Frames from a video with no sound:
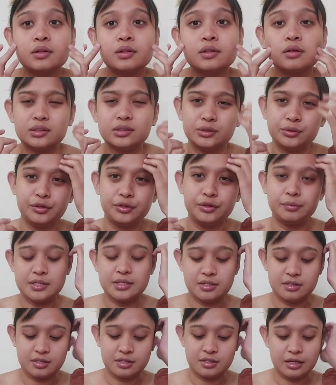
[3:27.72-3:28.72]
Okay, so iba
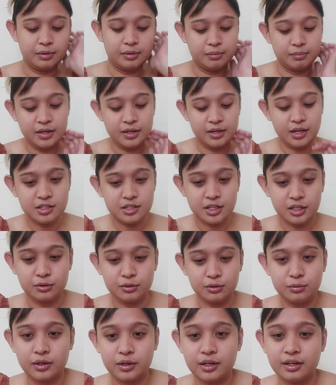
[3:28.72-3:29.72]
sinasabi, may
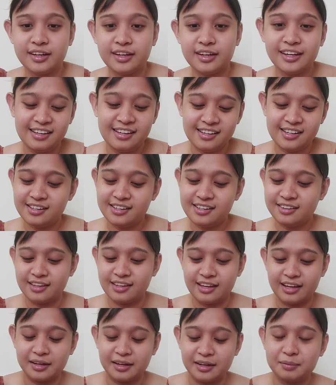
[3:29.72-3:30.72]
eyeshadow ka.
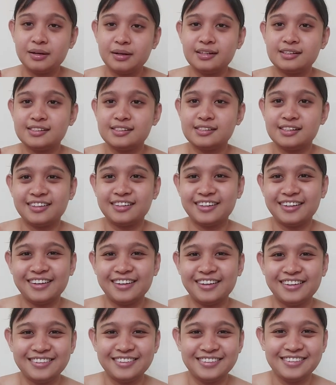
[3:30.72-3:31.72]
Hindi, eye bags lang
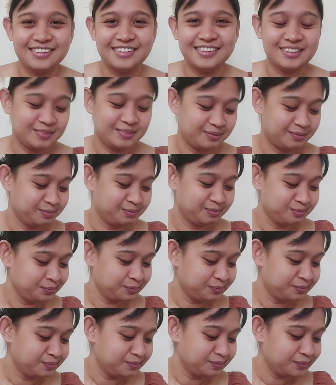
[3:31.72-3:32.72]
yan.
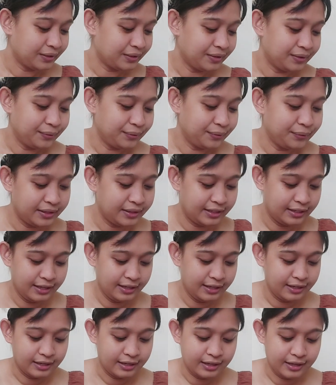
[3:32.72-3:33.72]

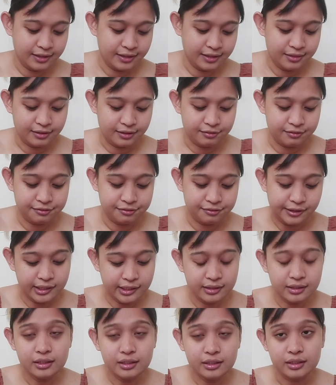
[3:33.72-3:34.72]
Okay, and then
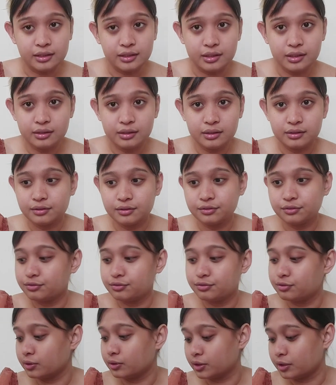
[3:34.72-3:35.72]
finally,
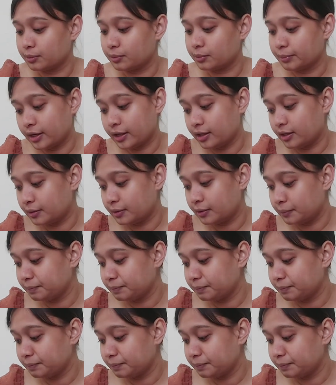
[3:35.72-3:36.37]
for my